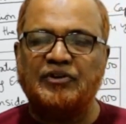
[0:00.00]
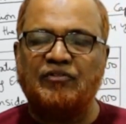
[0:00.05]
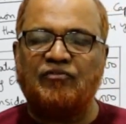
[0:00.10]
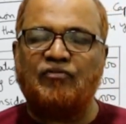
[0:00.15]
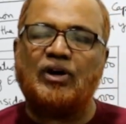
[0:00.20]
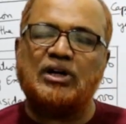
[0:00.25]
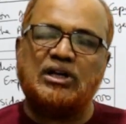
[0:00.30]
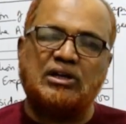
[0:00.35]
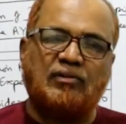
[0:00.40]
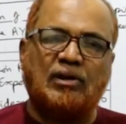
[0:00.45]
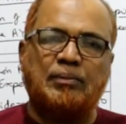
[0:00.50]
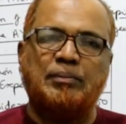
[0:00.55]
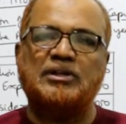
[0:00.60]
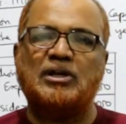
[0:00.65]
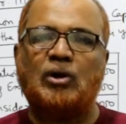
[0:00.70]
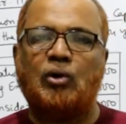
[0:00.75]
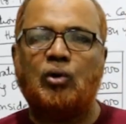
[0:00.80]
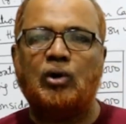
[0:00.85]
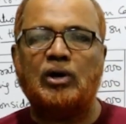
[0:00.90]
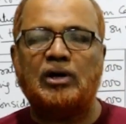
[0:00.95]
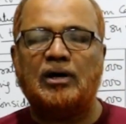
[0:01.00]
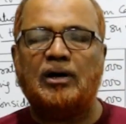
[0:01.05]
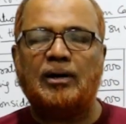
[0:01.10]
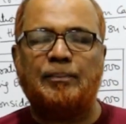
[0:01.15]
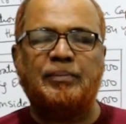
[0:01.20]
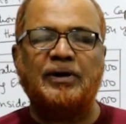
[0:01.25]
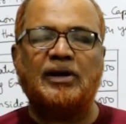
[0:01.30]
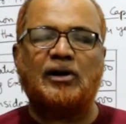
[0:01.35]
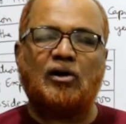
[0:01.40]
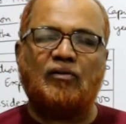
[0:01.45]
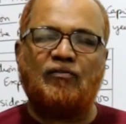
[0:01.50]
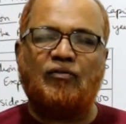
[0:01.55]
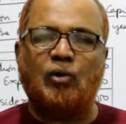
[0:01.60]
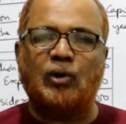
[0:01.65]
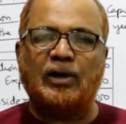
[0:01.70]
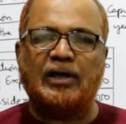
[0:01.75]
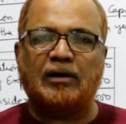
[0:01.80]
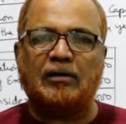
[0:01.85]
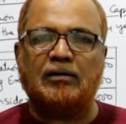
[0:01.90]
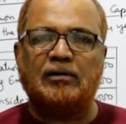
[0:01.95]
Whatever be the hold, uh, period of
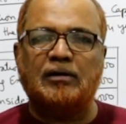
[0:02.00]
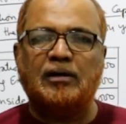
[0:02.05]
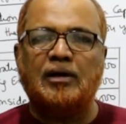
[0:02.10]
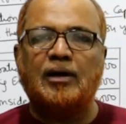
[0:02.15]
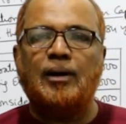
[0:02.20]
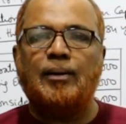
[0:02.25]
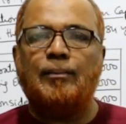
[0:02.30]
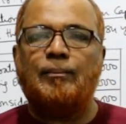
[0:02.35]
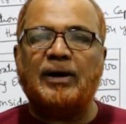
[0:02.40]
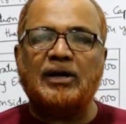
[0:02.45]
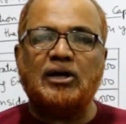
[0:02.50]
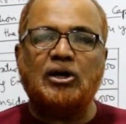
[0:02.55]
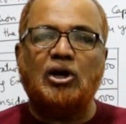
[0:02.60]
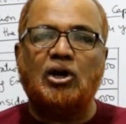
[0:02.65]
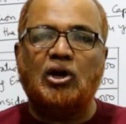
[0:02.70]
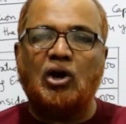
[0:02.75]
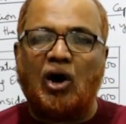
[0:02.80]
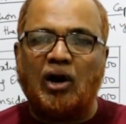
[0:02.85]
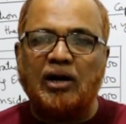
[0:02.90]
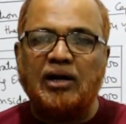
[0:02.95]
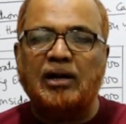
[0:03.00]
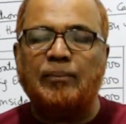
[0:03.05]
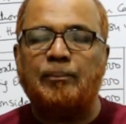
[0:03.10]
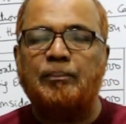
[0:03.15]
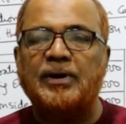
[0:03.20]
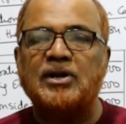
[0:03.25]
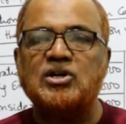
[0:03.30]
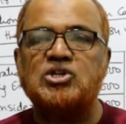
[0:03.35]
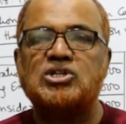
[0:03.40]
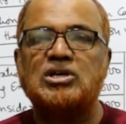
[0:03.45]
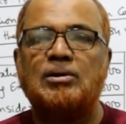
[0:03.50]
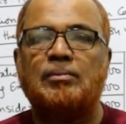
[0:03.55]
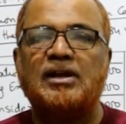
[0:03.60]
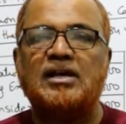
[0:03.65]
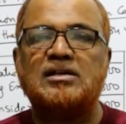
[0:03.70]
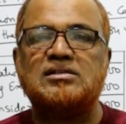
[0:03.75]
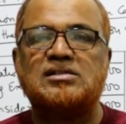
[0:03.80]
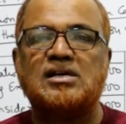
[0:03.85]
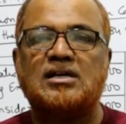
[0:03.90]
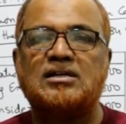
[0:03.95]
holding but non-depreciable
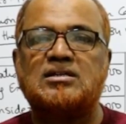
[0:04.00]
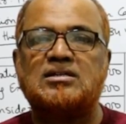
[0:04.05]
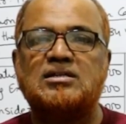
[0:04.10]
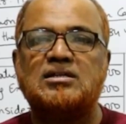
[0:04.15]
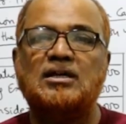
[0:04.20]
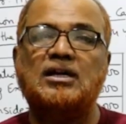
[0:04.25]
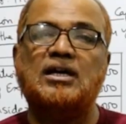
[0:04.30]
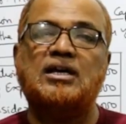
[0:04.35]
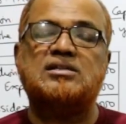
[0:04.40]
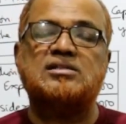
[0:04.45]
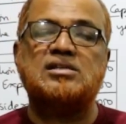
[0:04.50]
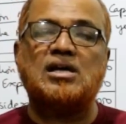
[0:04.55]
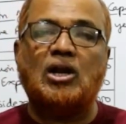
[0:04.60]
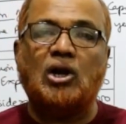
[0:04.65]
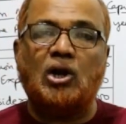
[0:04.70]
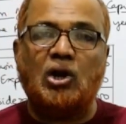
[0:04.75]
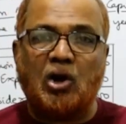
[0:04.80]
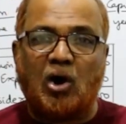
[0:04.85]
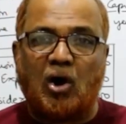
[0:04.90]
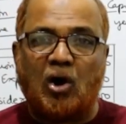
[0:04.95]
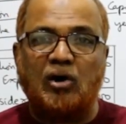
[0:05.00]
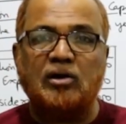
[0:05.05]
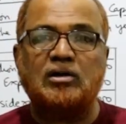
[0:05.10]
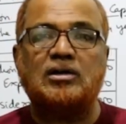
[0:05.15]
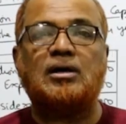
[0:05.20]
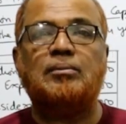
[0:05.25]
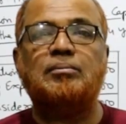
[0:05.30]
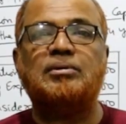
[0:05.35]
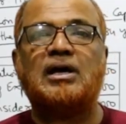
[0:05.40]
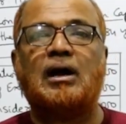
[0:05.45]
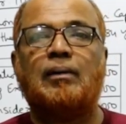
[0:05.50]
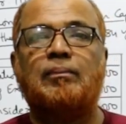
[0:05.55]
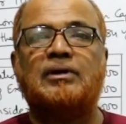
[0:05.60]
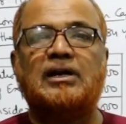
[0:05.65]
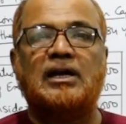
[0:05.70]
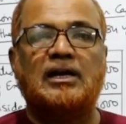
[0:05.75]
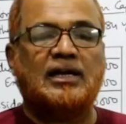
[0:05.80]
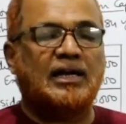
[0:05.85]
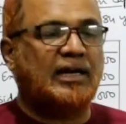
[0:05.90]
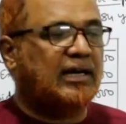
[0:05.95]
asset, it's a long-term
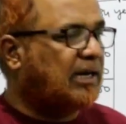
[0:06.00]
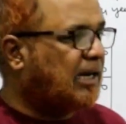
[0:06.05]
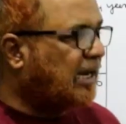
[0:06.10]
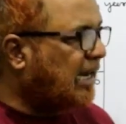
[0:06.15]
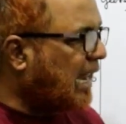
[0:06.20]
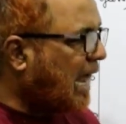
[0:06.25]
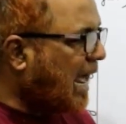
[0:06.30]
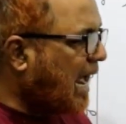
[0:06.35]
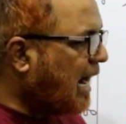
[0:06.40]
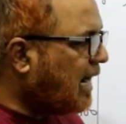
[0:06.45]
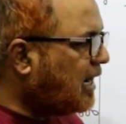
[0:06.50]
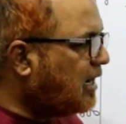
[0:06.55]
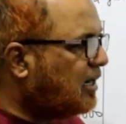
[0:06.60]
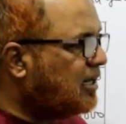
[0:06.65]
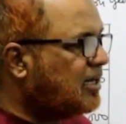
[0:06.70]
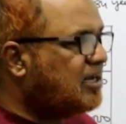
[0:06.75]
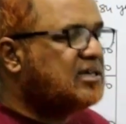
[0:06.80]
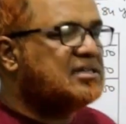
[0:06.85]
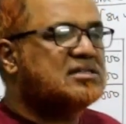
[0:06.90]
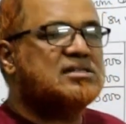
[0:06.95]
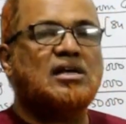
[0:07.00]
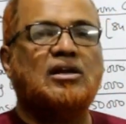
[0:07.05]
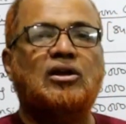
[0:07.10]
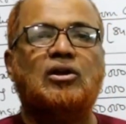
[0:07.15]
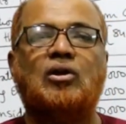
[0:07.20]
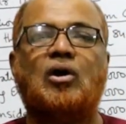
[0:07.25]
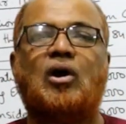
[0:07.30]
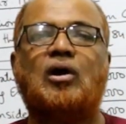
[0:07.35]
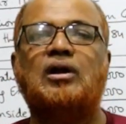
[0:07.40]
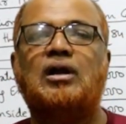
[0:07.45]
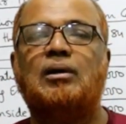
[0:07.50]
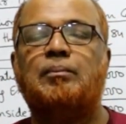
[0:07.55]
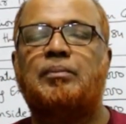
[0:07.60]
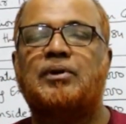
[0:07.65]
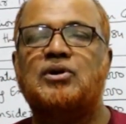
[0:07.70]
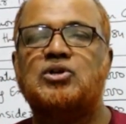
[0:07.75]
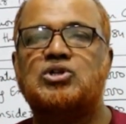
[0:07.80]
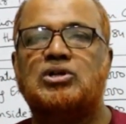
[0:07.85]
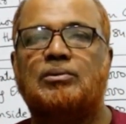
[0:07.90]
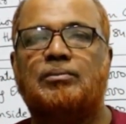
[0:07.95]
capital gain. Land is a
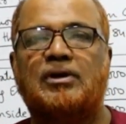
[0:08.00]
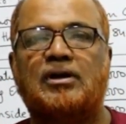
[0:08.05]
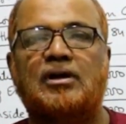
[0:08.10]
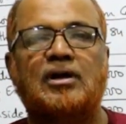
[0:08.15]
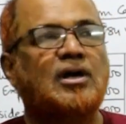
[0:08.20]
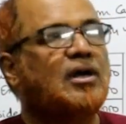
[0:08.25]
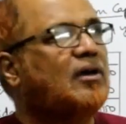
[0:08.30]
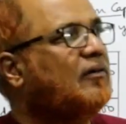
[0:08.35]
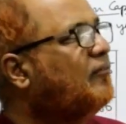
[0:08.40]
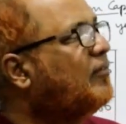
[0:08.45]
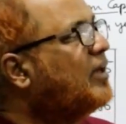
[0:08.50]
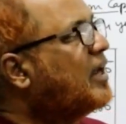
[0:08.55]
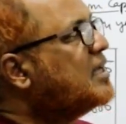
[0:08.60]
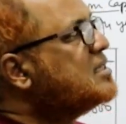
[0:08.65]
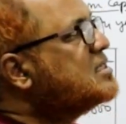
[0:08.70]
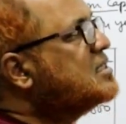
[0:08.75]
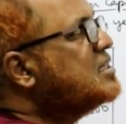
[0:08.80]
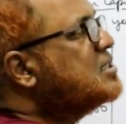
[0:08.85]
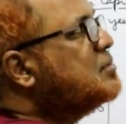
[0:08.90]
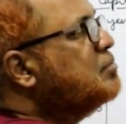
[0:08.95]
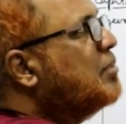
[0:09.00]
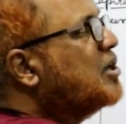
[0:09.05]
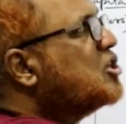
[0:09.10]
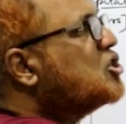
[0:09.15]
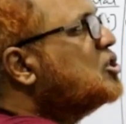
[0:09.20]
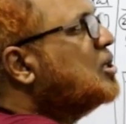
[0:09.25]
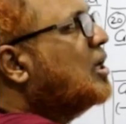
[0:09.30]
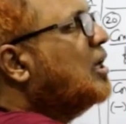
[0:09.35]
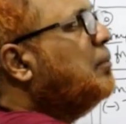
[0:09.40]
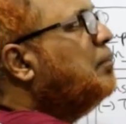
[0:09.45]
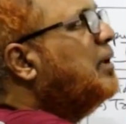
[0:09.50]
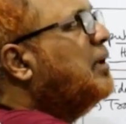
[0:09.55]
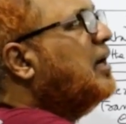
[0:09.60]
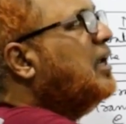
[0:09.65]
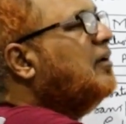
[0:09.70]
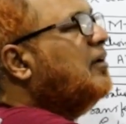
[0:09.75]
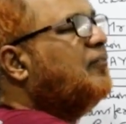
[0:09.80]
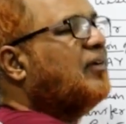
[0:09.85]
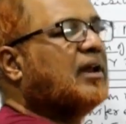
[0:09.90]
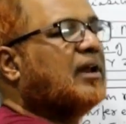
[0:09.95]
non-depreciable. Whereas this machinery,
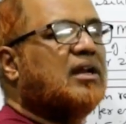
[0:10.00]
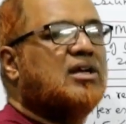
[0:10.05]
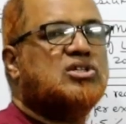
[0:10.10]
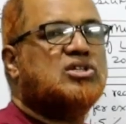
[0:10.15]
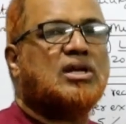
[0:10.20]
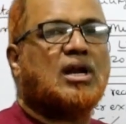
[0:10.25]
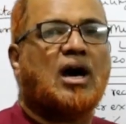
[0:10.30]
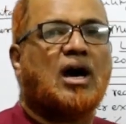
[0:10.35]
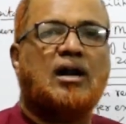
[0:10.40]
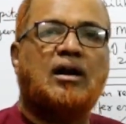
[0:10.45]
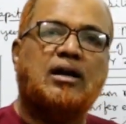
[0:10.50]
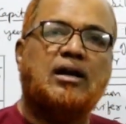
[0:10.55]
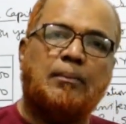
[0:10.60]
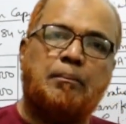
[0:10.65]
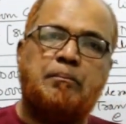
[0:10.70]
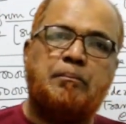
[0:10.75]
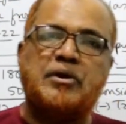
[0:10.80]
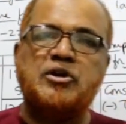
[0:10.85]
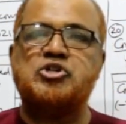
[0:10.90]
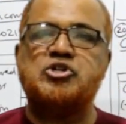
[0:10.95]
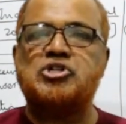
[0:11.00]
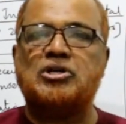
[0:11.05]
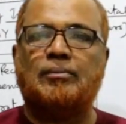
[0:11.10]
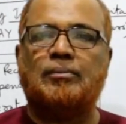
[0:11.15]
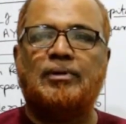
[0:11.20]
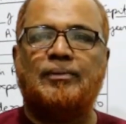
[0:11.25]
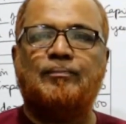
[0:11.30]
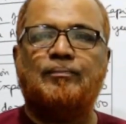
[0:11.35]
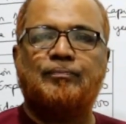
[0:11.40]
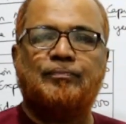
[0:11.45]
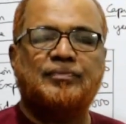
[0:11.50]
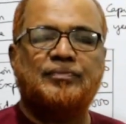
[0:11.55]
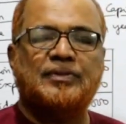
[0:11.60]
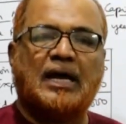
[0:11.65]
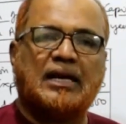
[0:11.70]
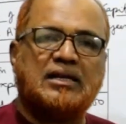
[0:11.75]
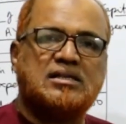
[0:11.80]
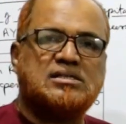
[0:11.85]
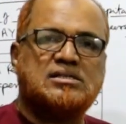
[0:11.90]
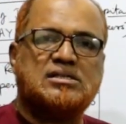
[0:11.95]
building, furniture are depreciable.
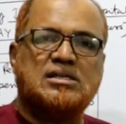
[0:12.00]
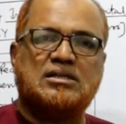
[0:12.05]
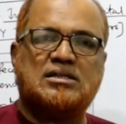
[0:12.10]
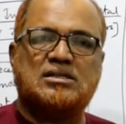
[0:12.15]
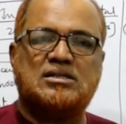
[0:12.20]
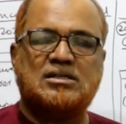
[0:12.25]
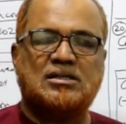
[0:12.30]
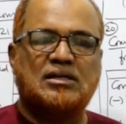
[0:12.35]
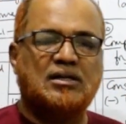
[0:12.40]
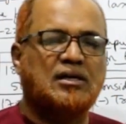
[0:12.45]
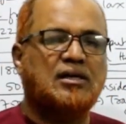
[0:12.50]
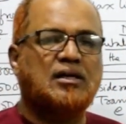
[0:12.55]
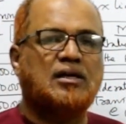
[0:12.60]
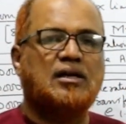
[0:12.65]
That's it.